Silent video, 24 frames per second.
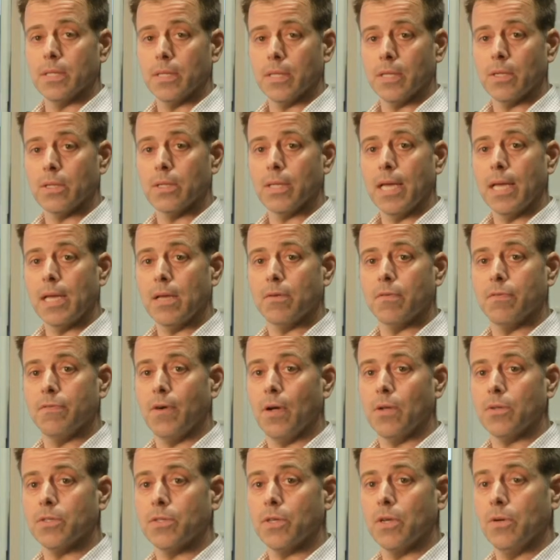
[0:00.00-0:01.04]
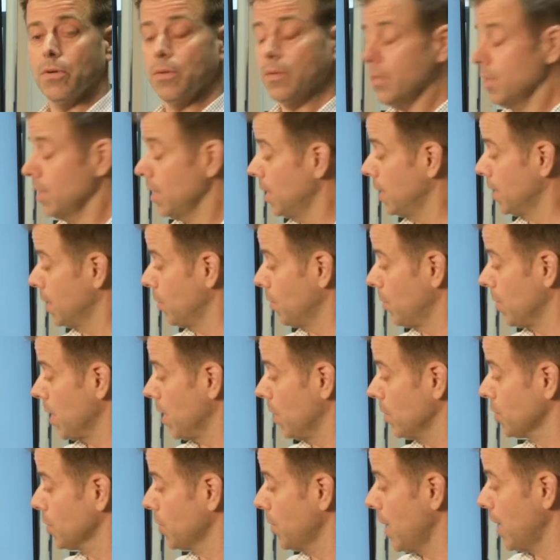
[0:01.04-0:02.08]
Little Lake fault zone. And then we
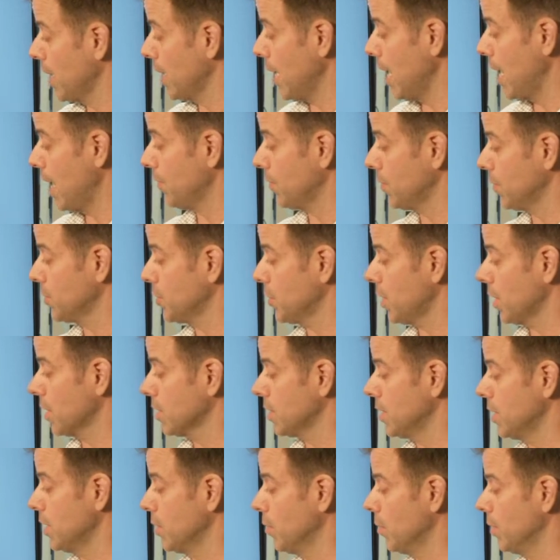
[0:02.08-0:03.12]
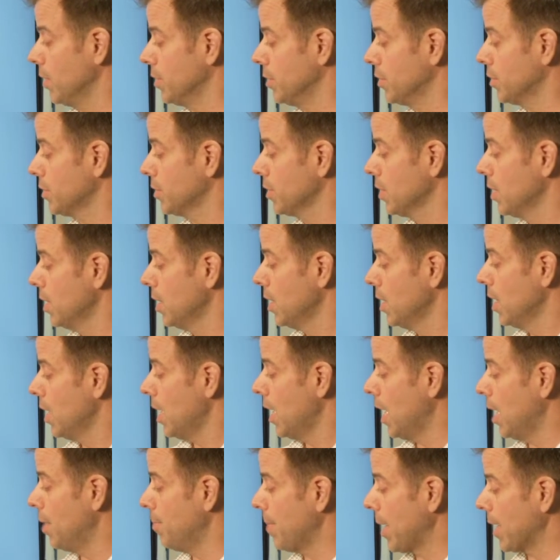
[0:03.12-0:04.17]
also had an aftershock sequence
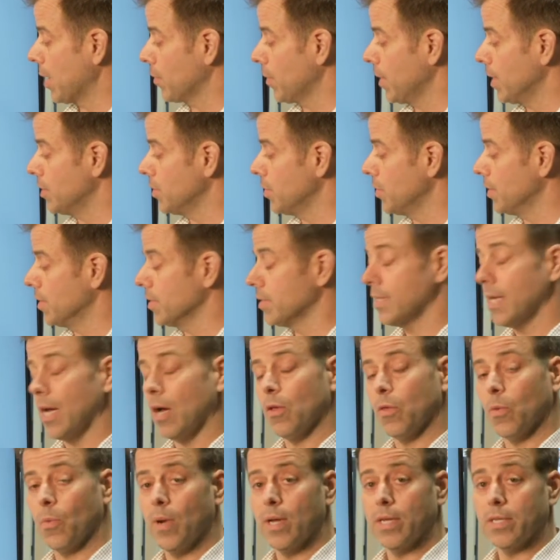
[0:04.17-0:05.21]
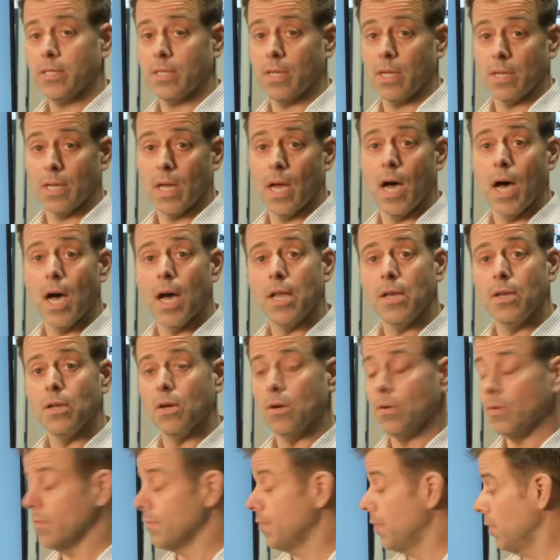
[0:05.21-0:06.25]
uh, migrate to the southwest on an
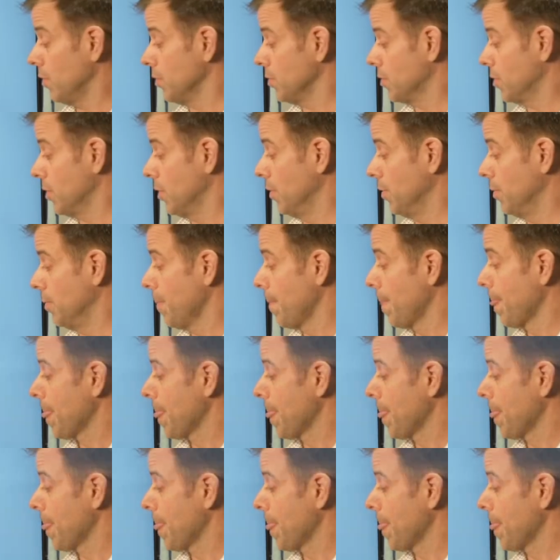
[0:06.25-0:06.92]
unknown fault zone.